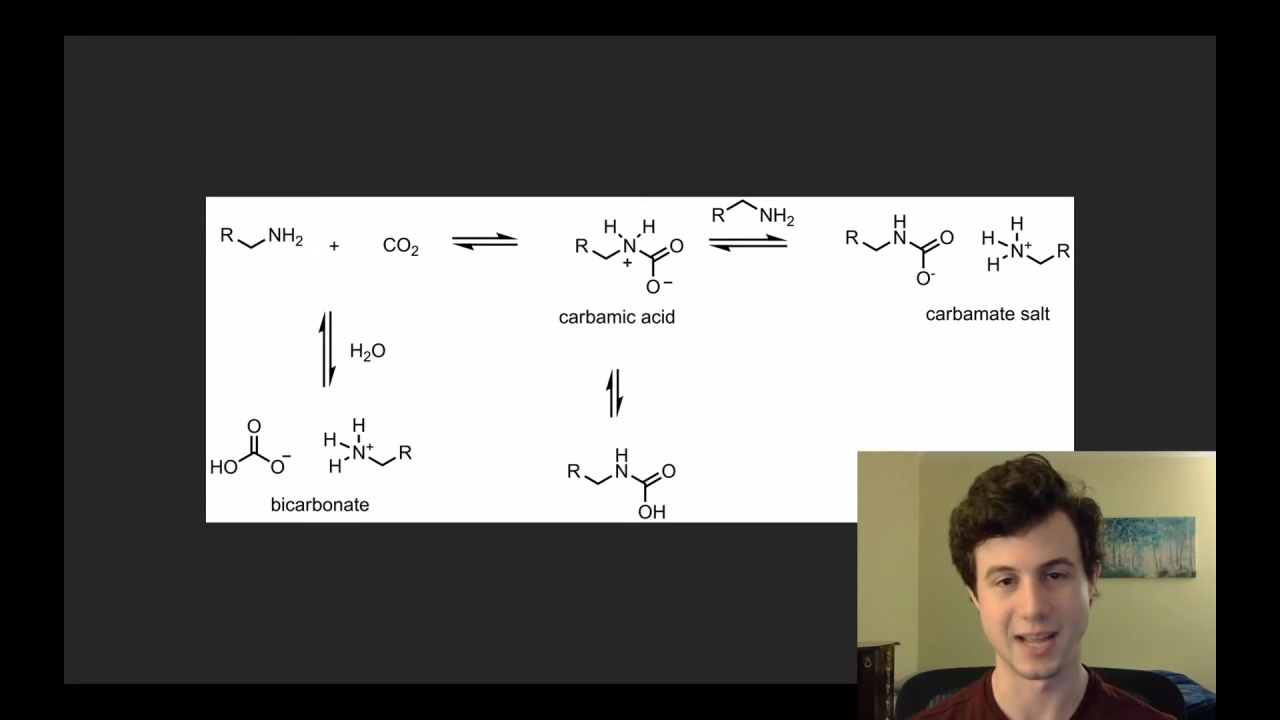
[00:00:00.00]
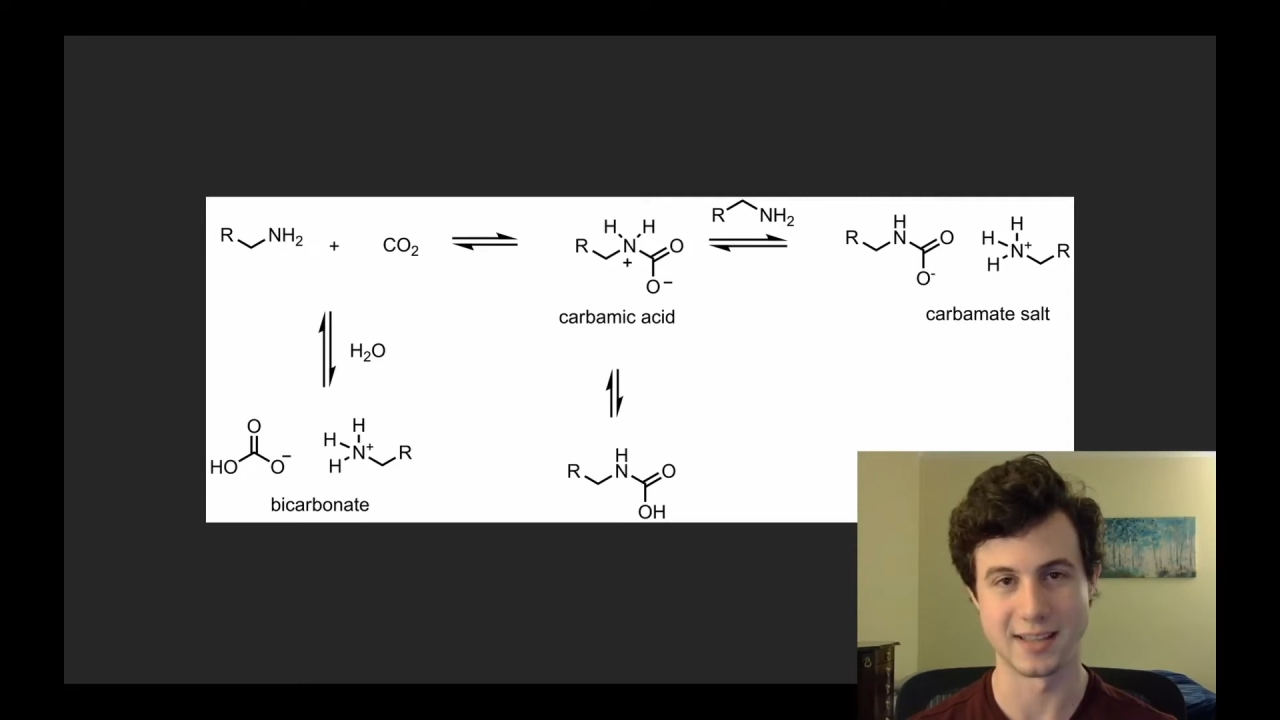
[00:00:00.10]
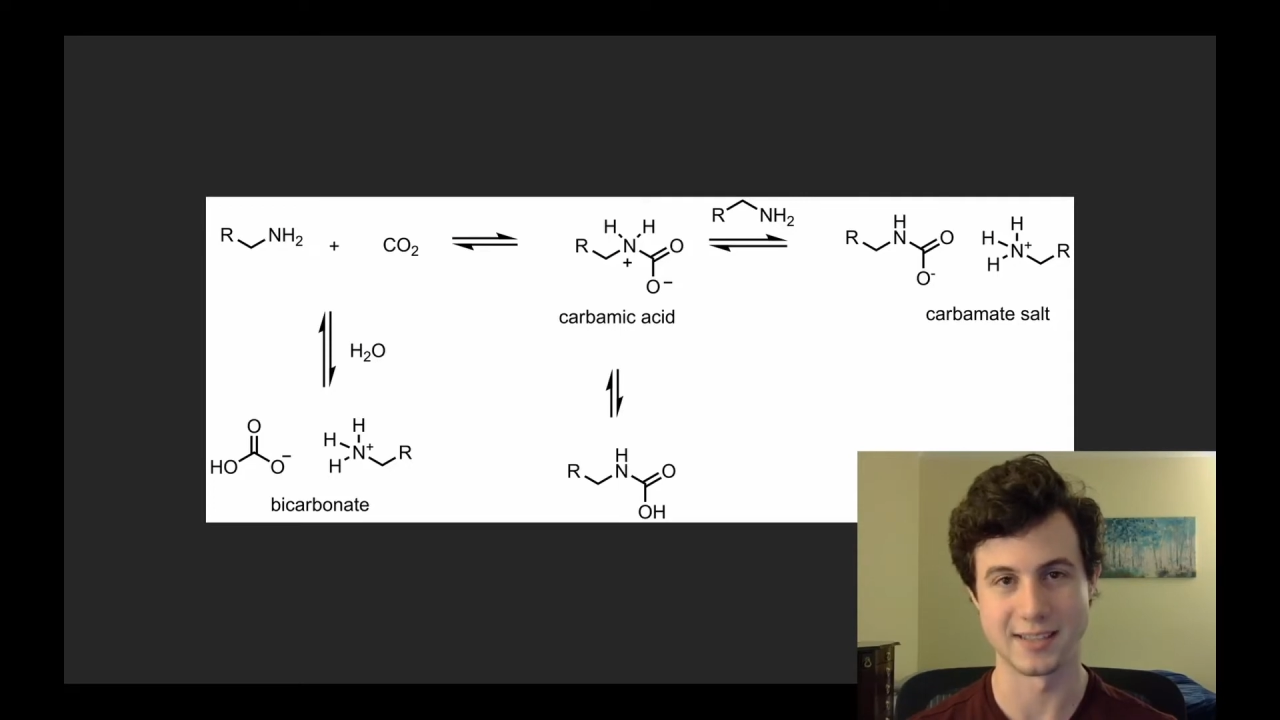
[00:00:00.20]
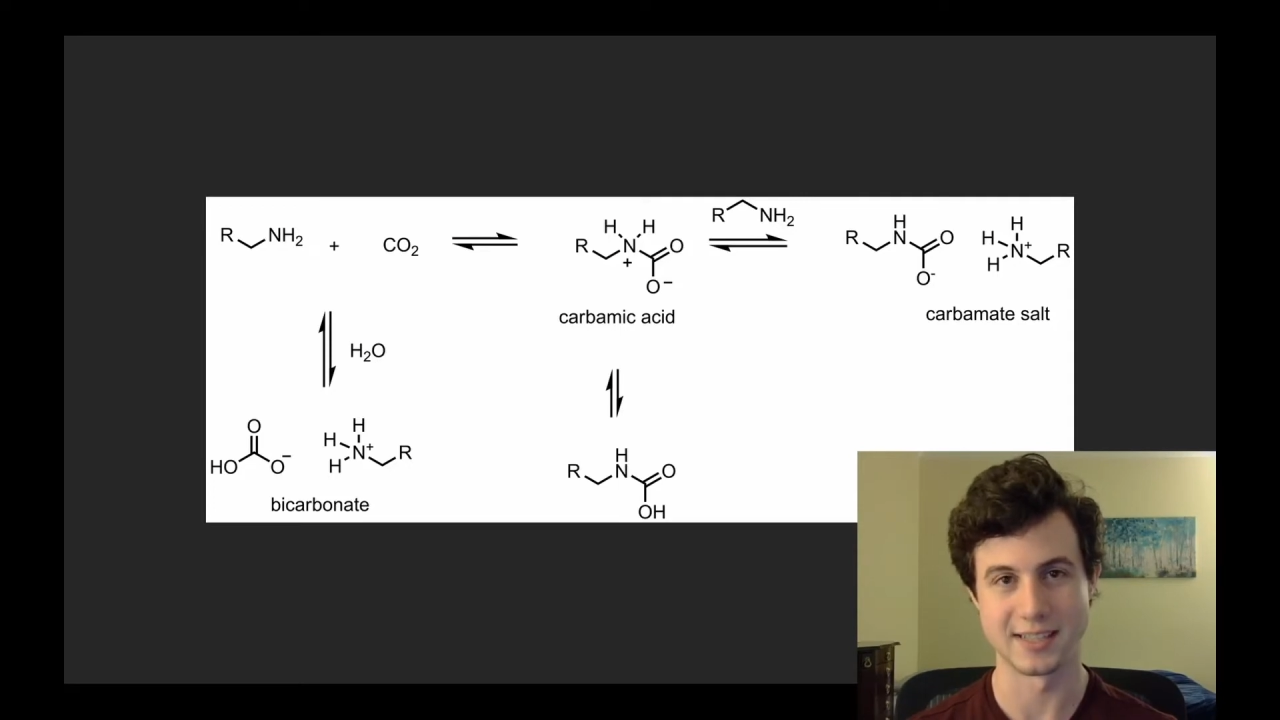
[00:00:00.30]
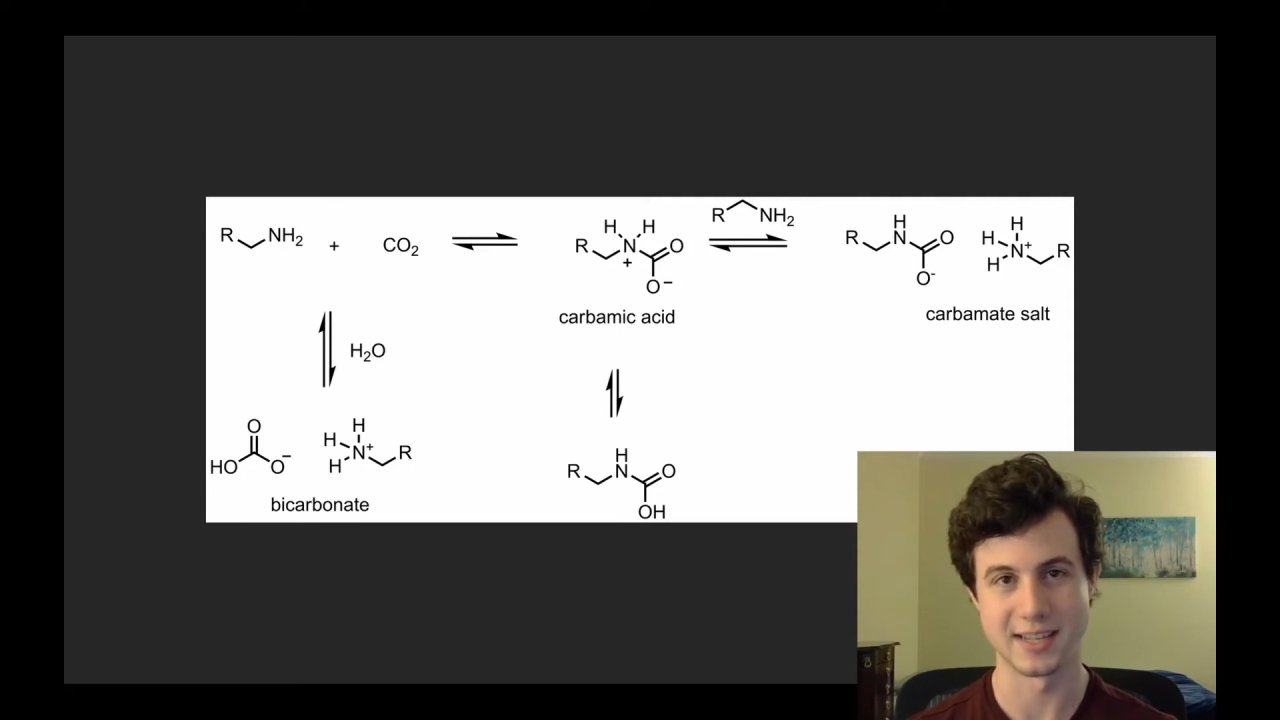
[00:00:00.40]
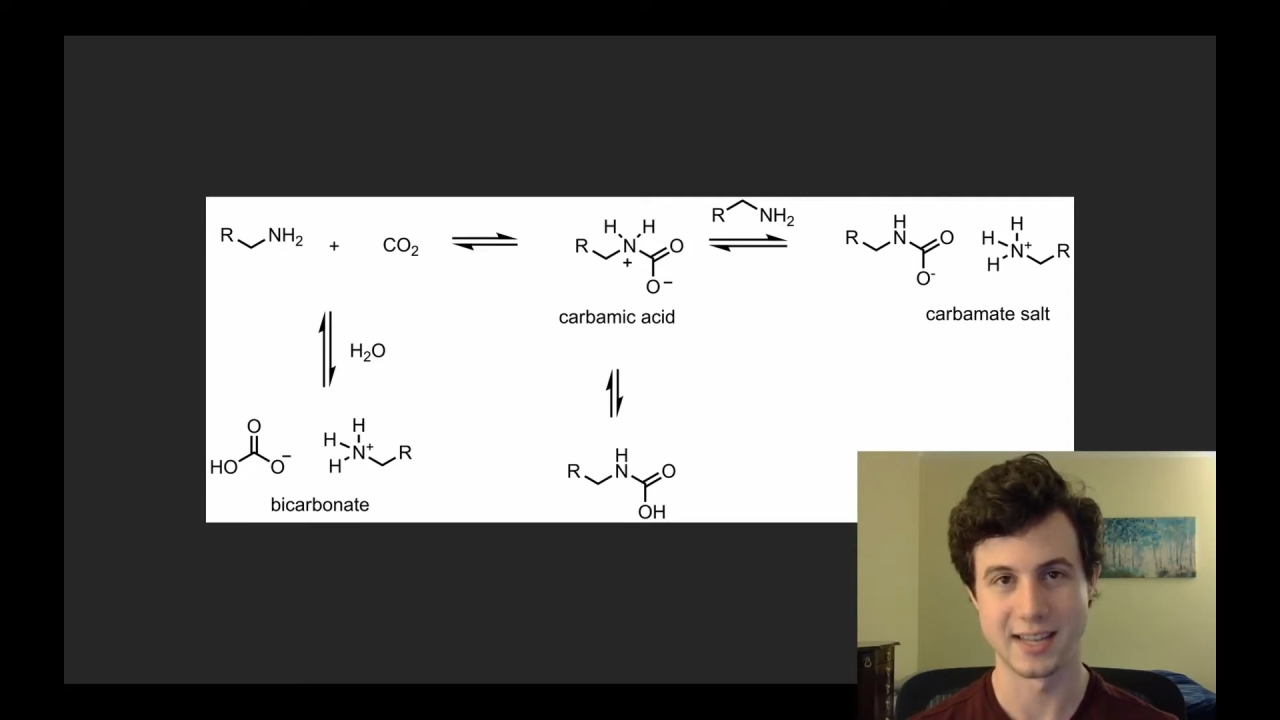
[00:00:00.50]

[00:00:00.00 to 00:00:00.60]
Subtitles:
and